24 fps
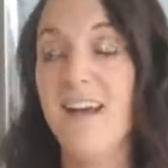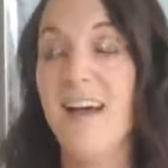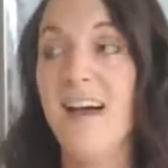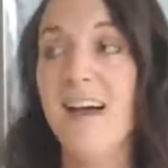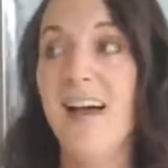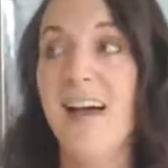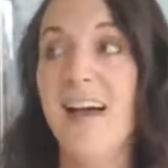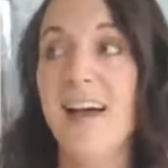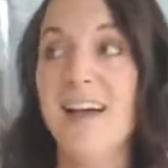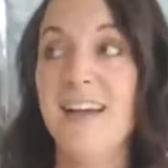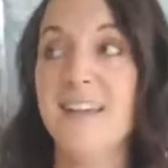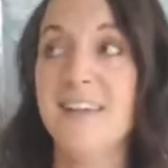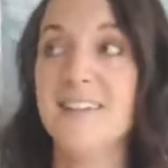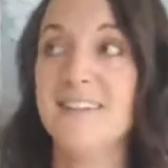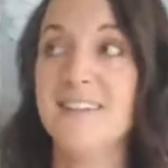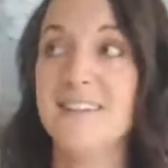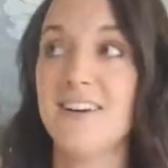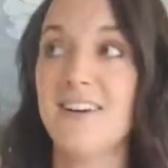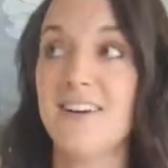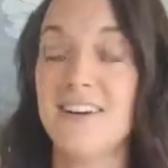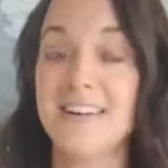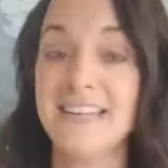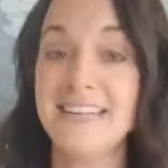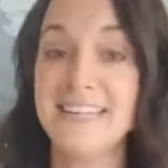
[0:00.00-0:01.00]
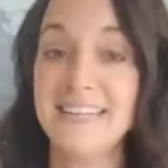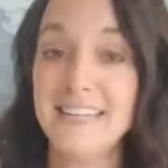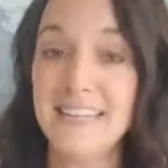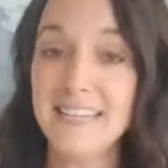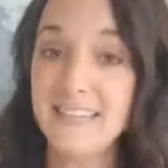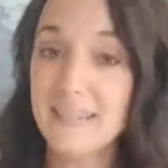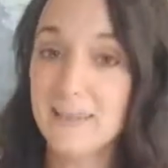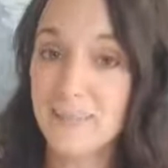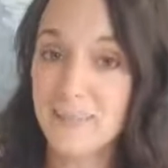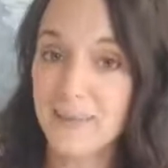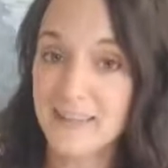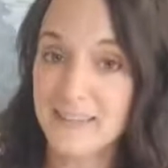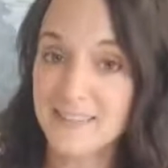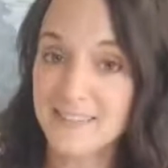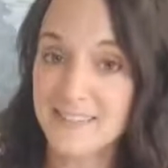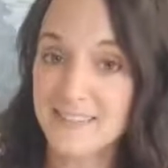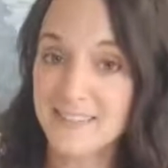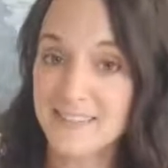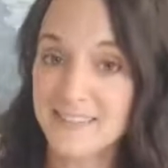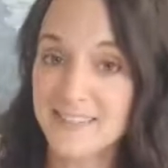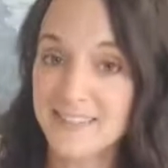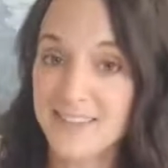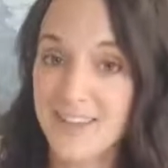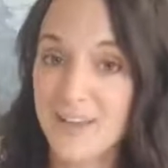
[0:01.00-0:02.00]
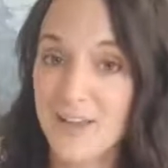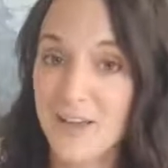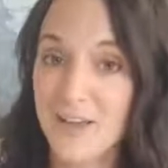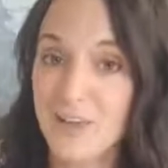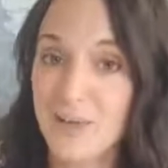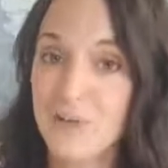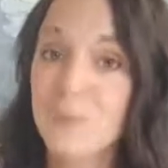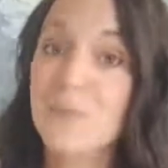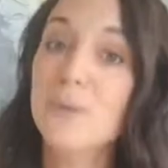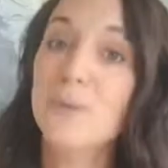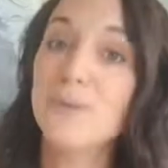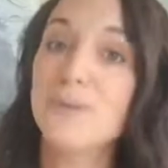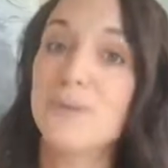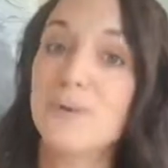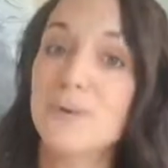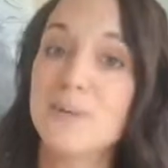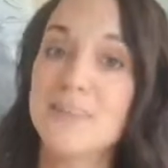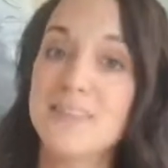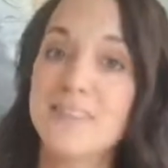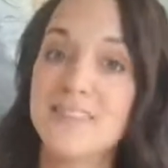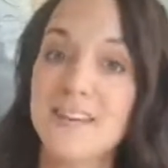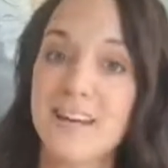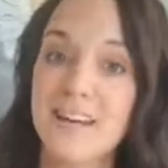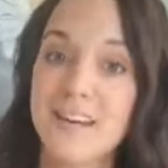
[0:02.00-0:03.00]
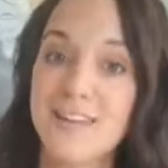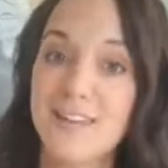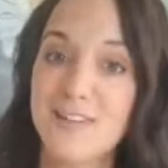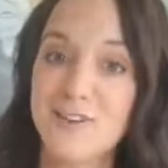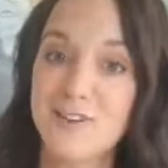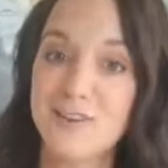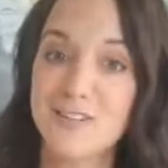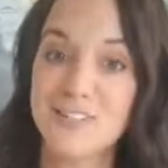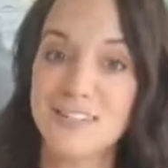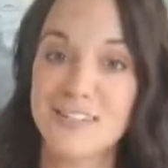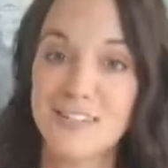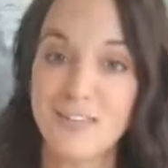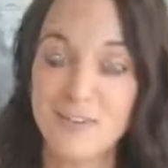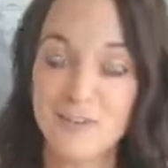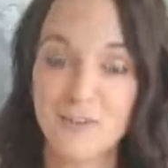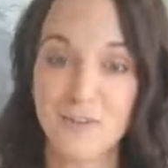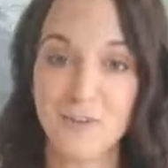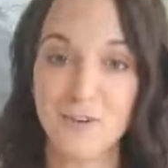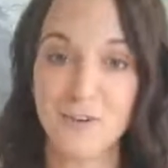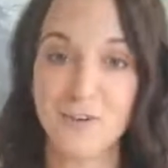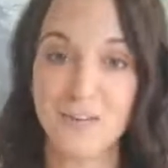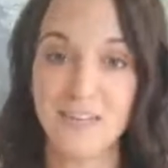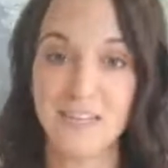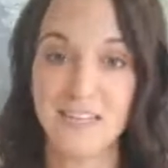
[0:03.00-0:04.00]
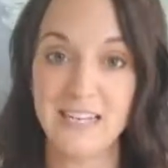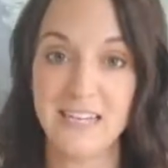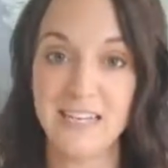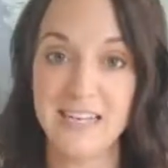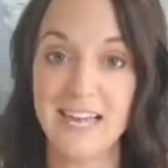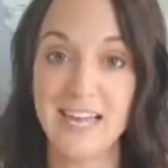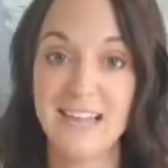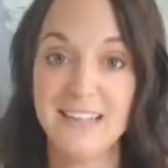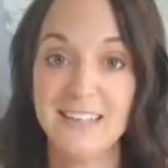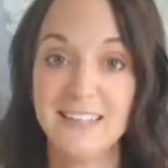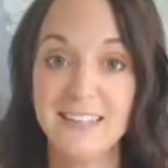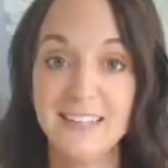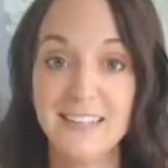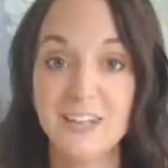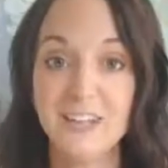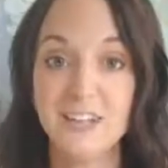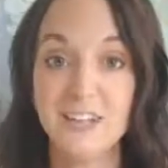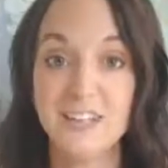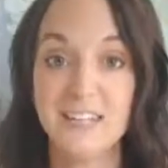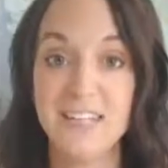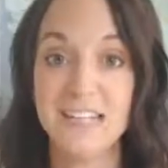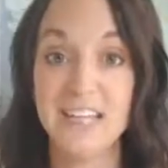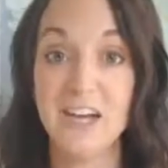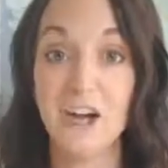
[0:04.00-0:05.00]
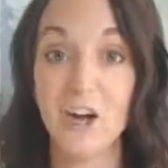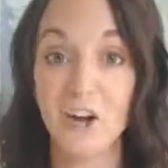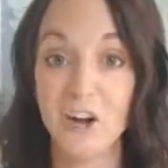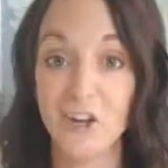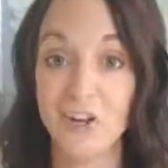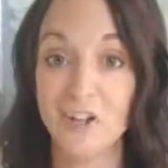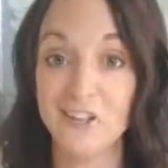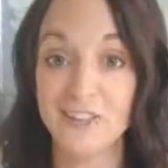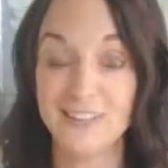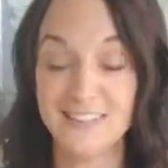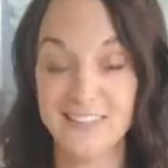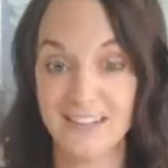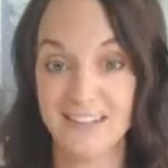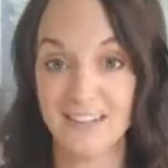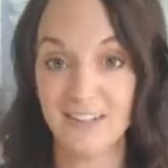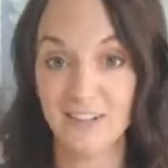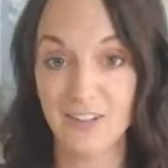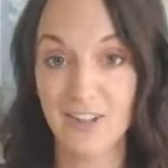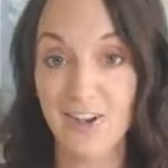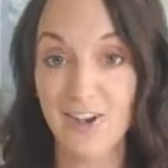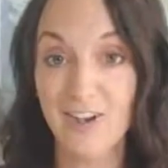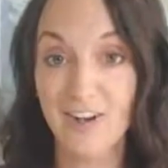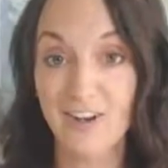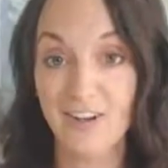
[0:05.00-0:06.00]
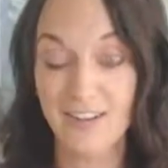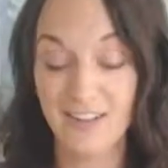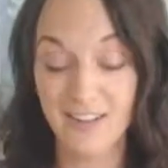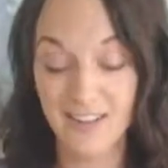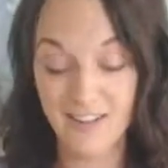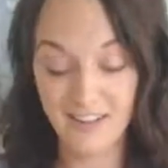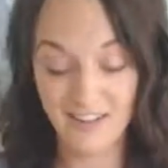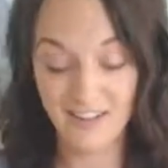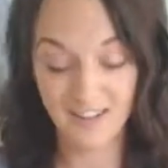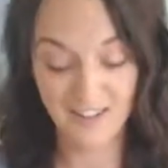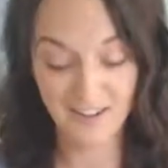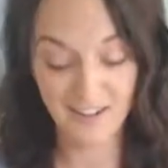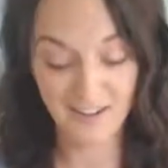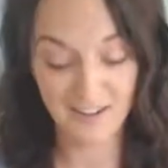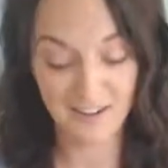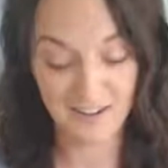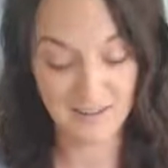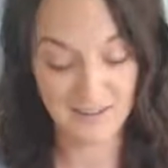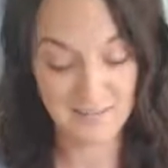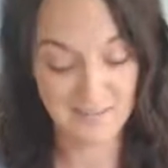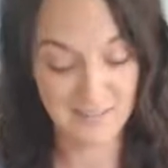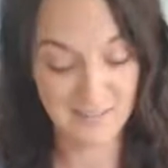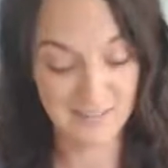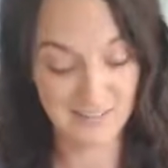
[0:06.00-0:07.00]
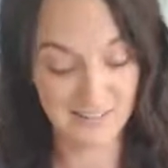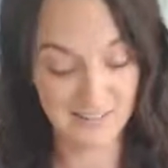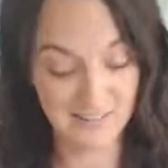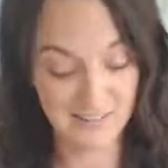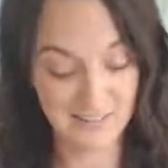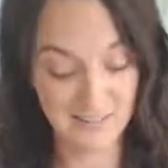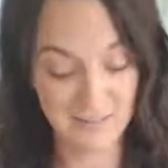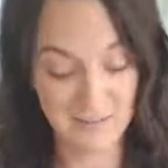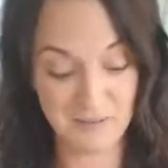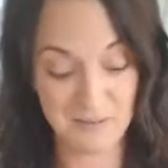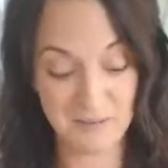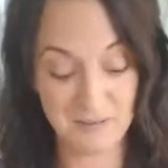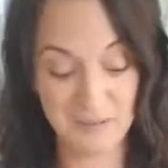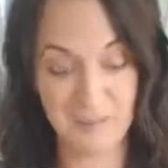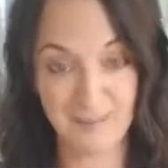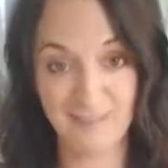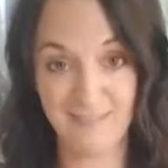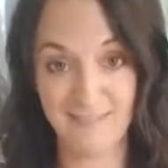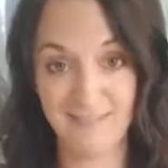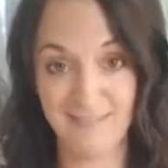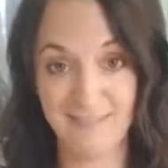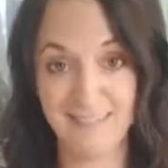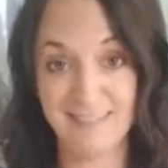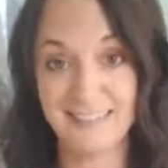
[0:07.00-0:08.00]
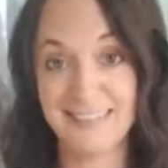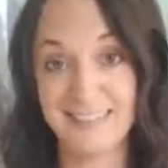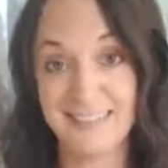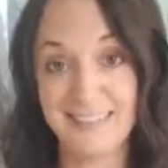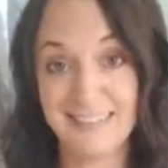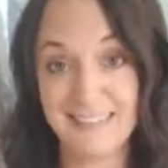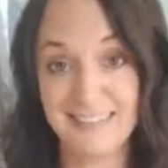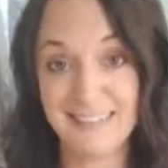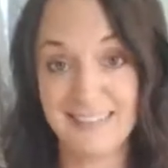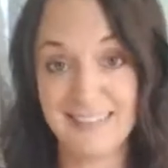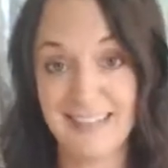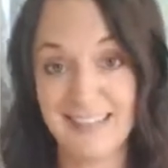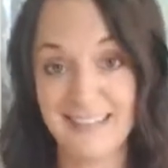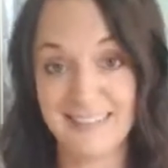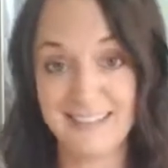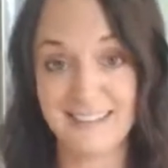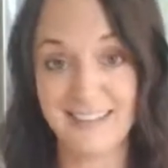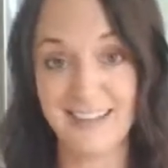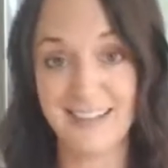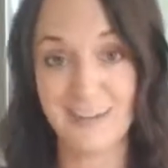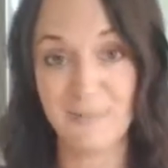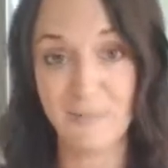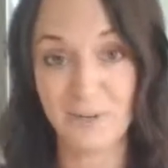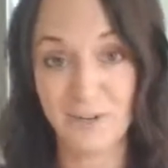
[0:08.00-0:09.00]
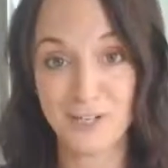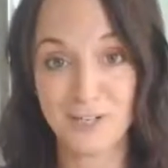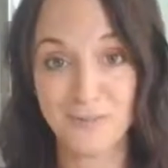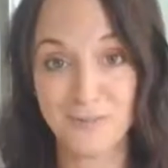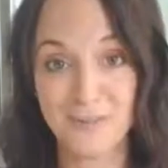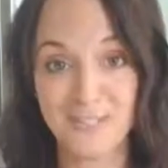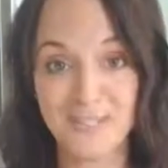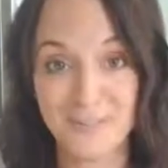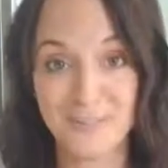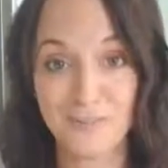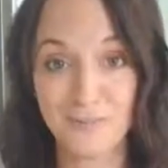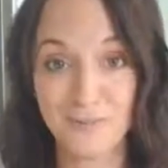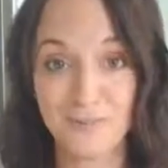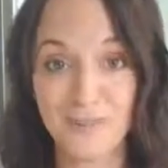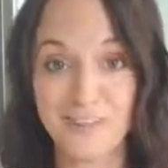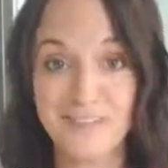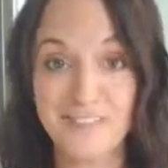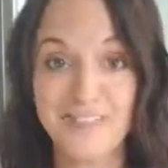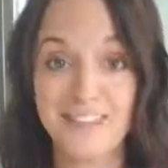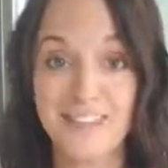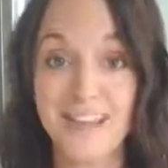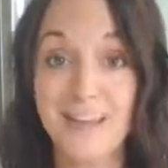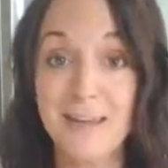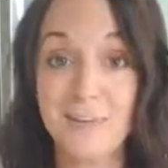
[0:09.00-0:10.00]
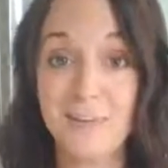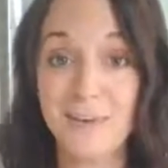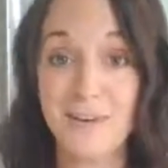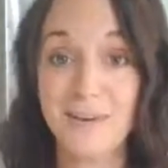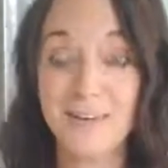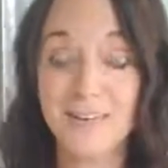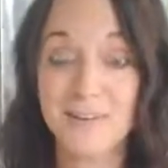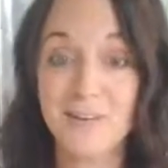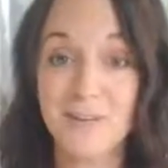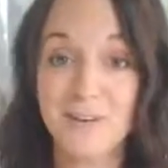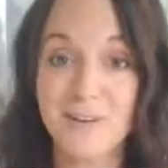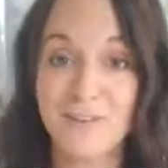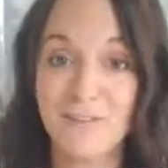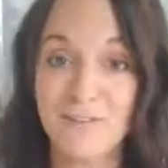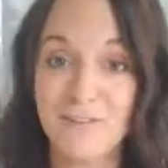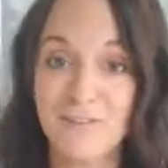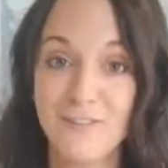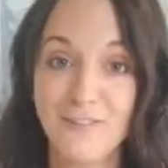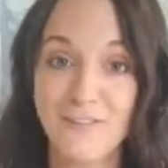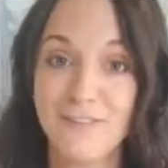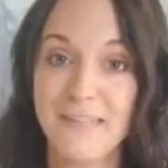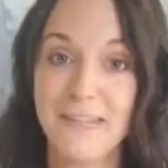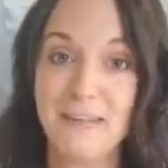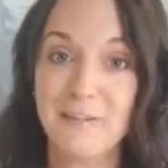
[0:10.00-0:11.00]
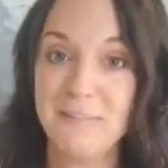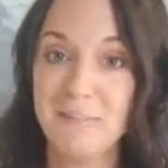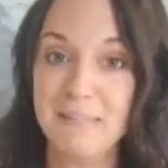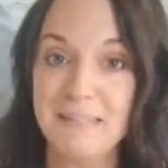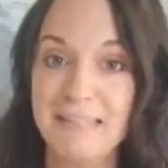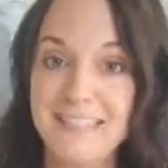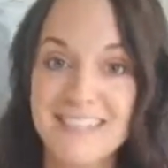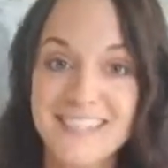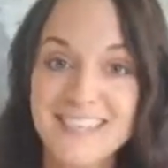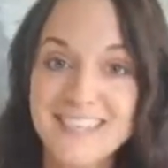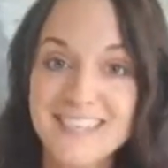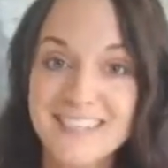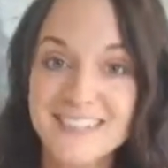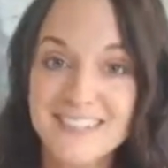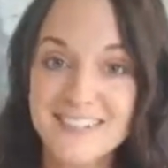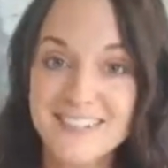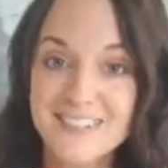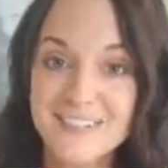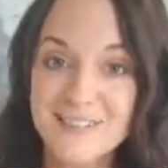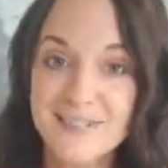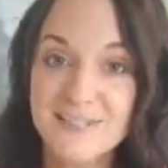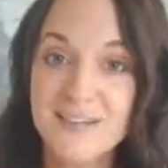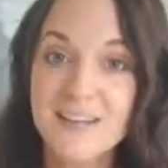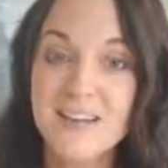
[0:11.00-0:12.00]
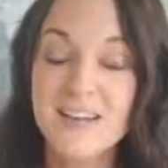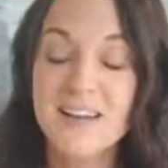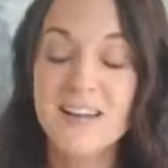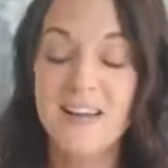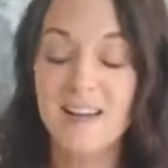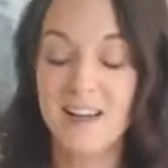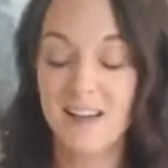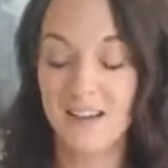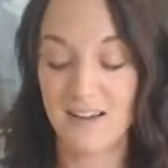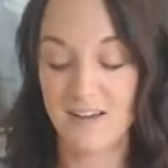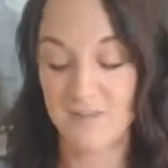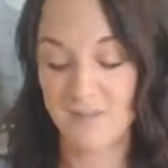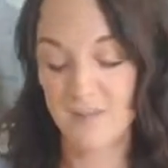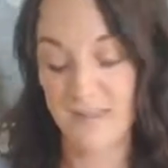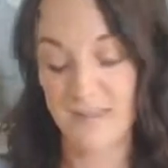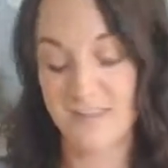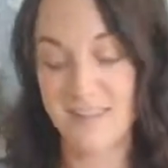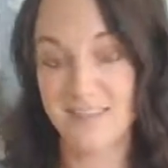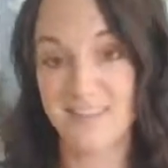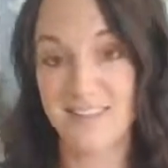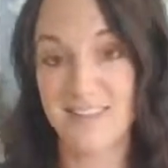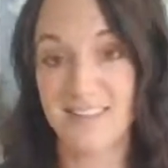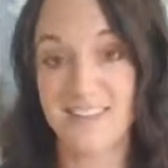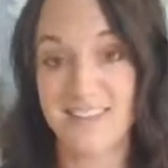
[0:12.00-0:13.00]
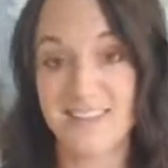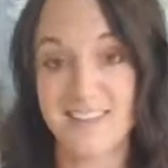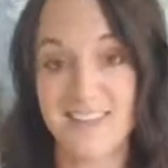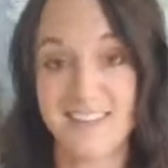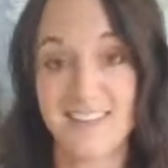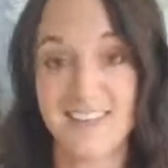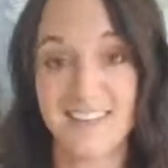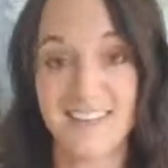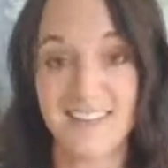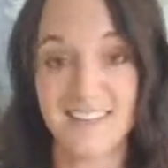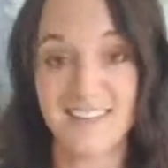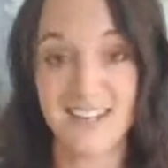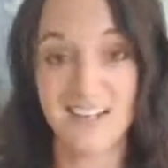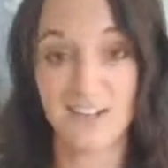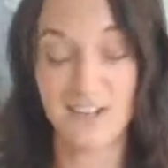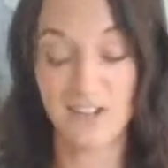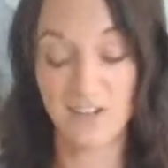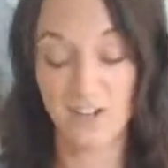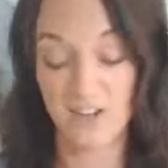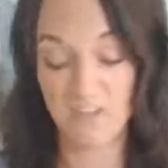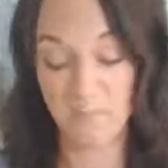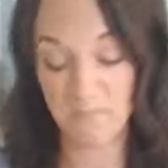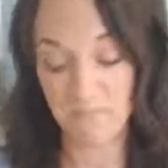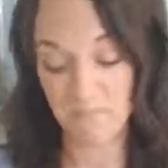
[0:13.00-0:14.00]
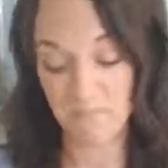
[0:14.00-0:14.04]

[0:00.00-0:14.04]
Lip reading: And on a daily basis, you will notice that your teeth feel clean literally all day long. So yes, I brush my teeth twice a day, but I don't even feel like I really need to because they stay clean that long.